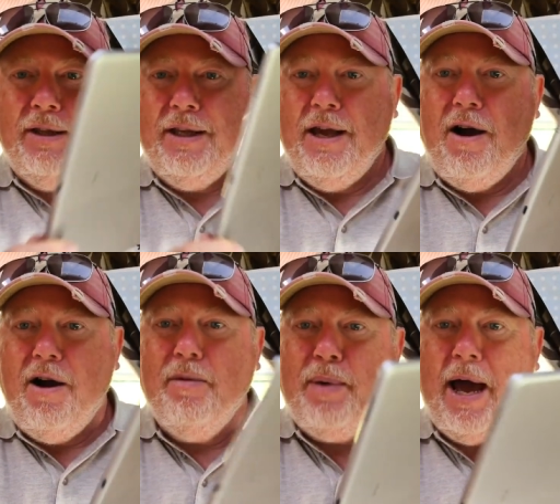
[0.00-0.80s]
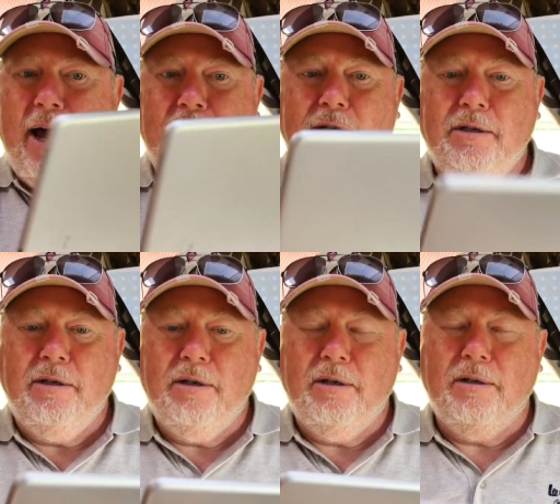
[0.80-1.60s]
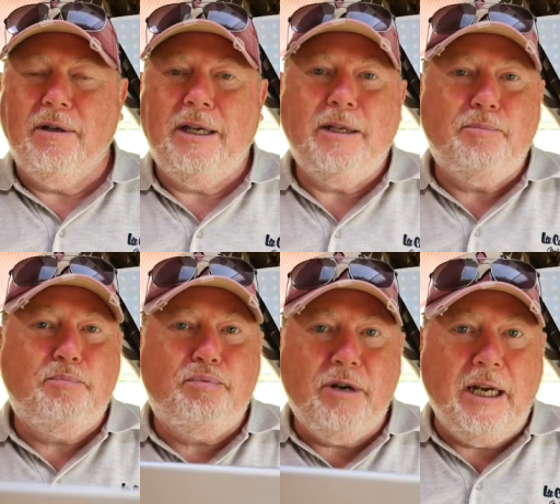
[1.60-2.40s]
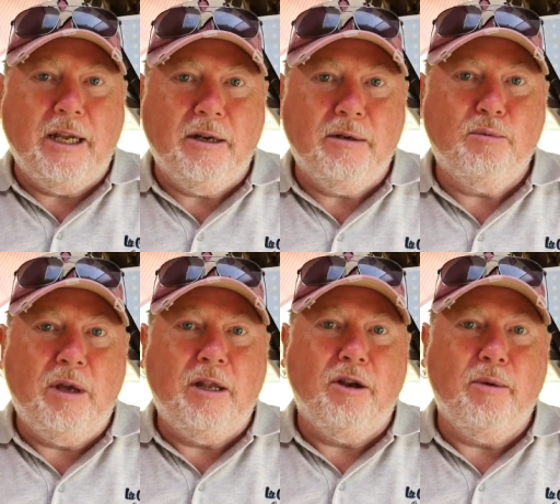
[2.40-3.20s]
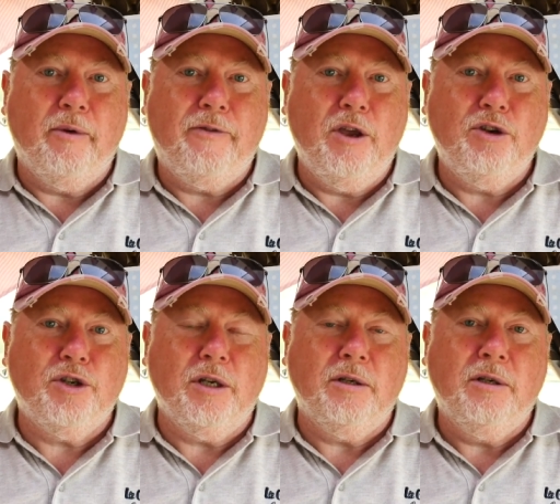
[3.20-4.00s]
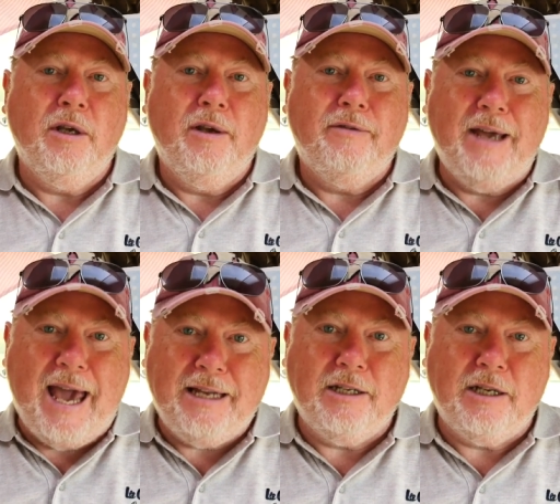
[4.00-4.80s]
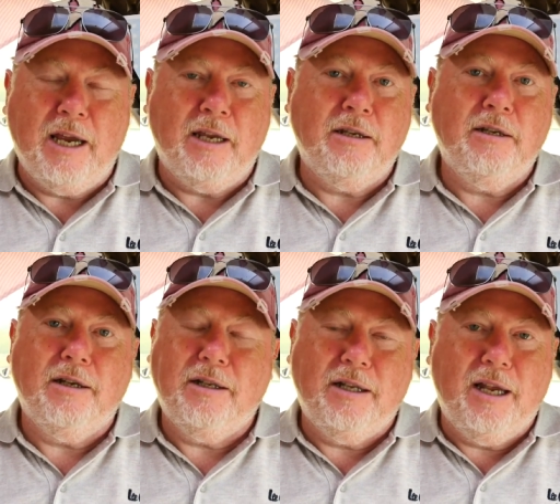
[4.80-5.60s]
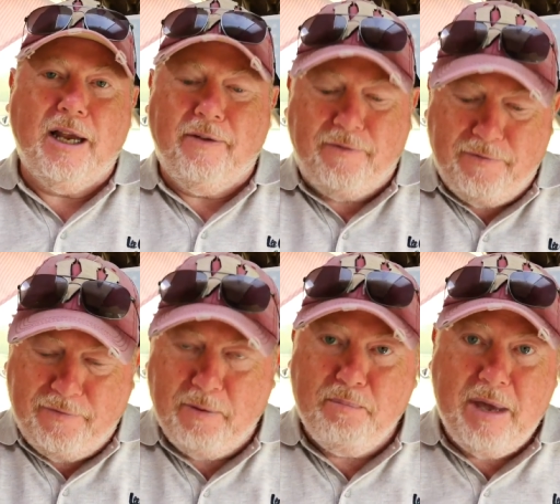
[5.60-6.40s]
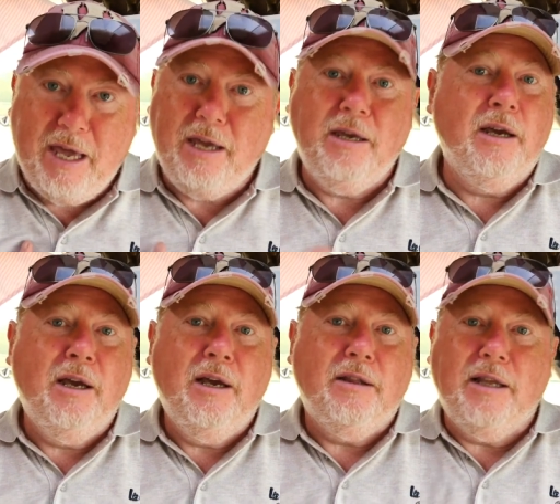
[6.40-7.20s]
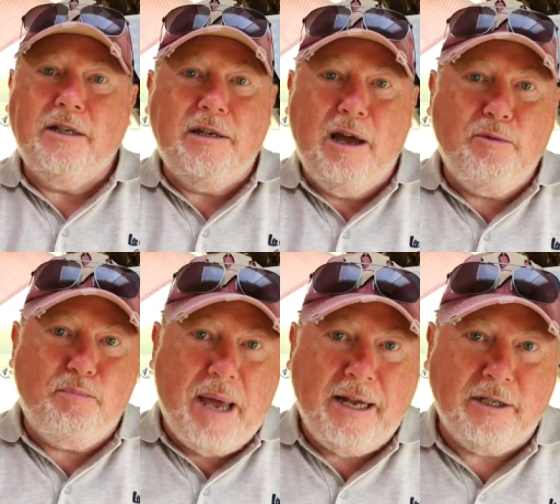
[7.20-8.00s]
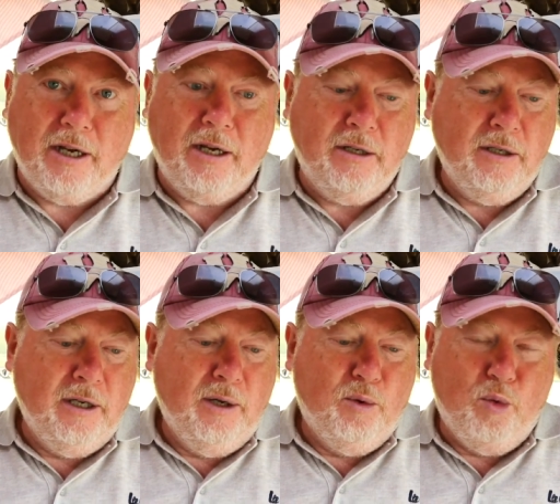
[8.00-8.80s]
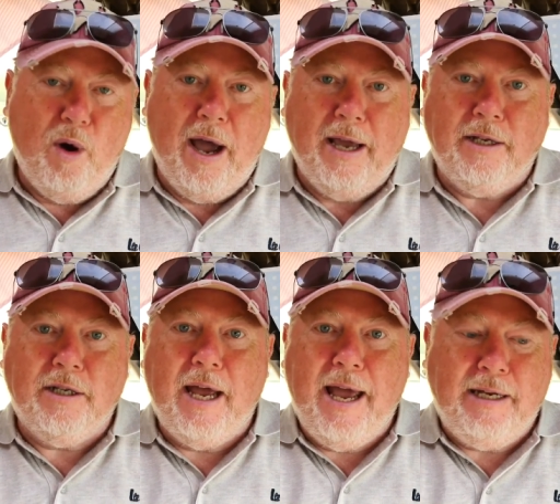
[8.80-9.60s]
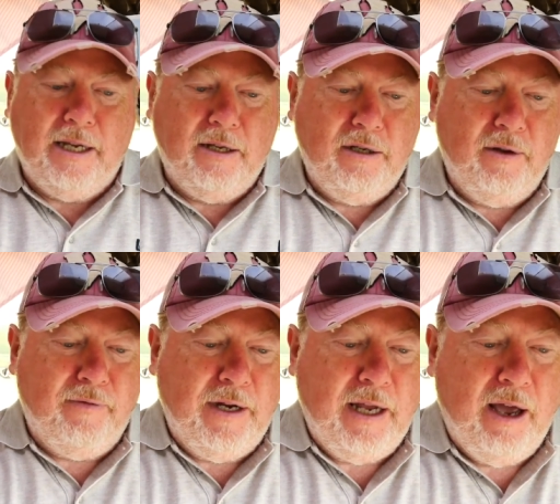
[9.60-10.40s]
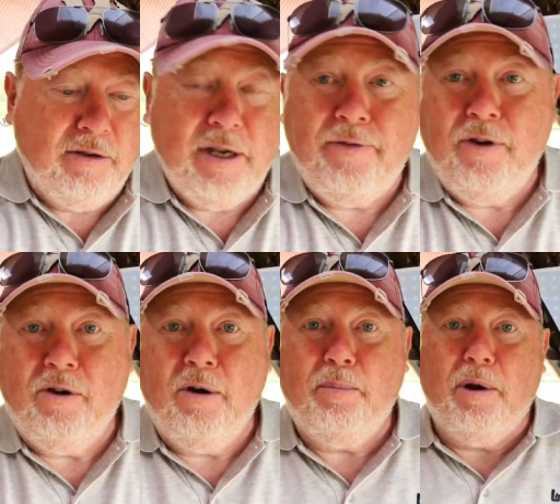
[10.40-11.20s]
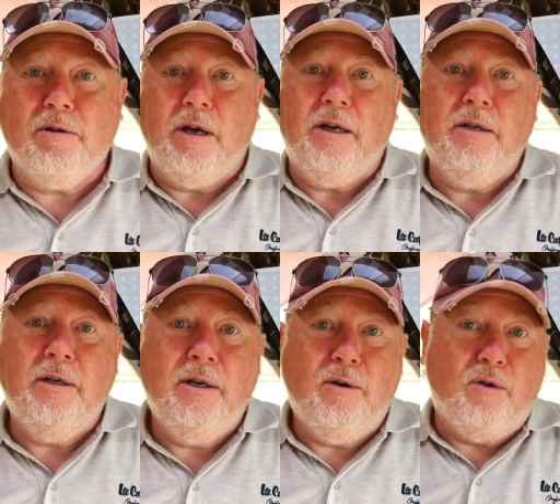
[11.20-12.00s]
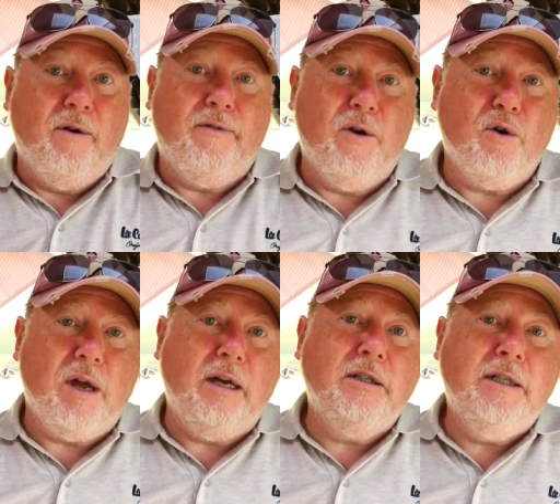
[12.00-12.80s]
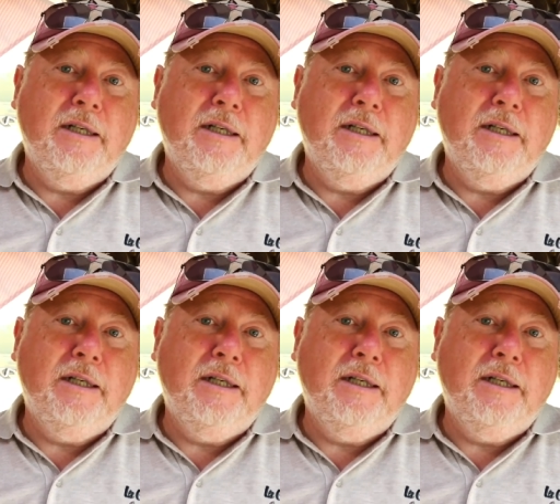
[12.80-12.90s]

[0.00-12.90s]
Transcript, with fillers: the iPad it's brilliant with LumaFusion for editing uh, for me there's no better way to edit your videos if you're a blogger or a vlogger